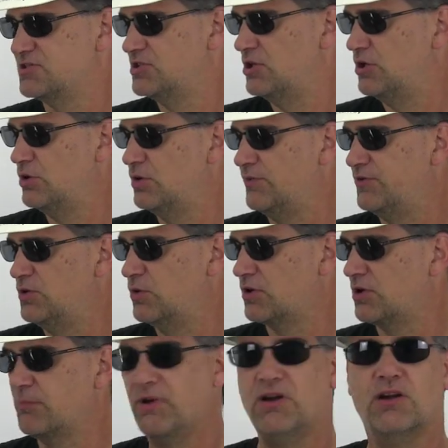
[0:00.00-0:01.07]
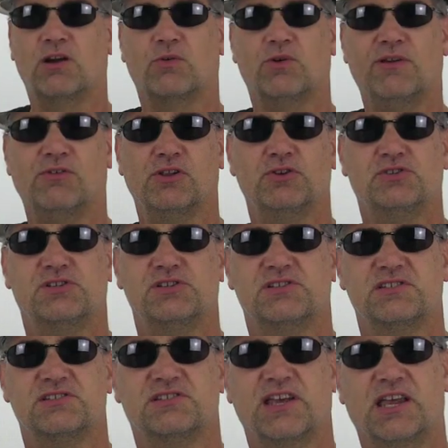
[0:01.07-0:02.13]
So if you were comparing revolutions
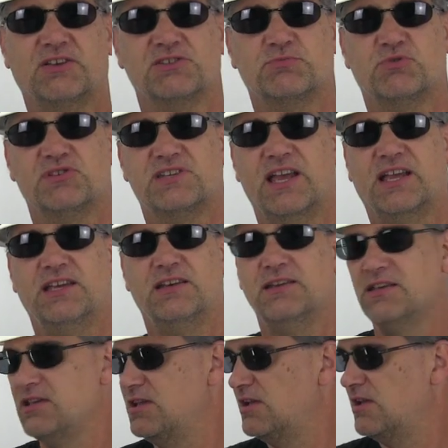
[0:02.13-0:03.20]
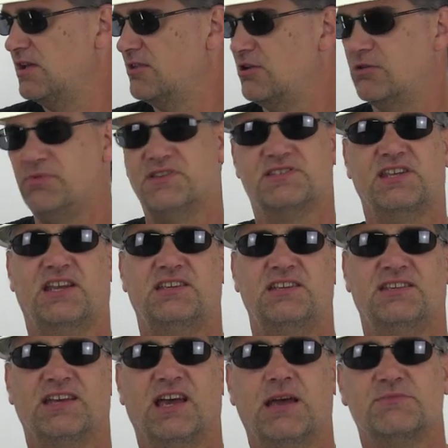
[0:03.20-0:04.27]
and cycles per second, there'd be
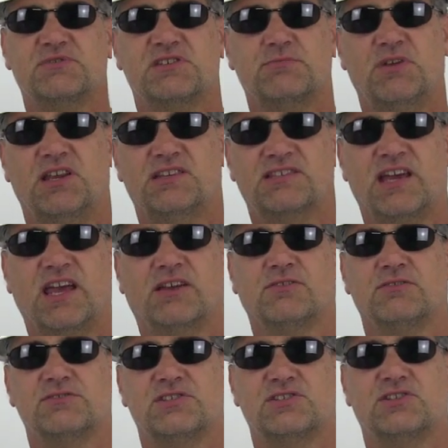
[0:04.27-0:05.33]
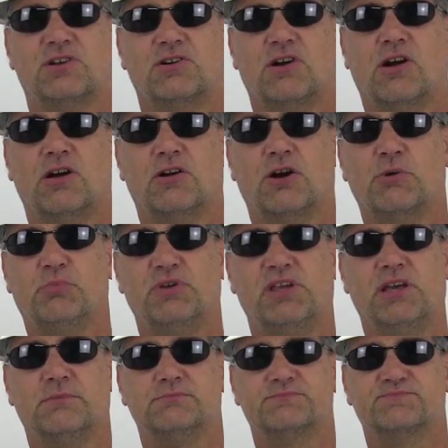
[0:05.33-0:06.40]
60 times as many cycles as there are
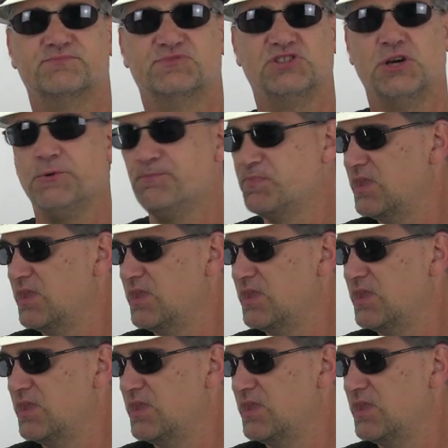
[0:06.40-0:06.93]
RPM. So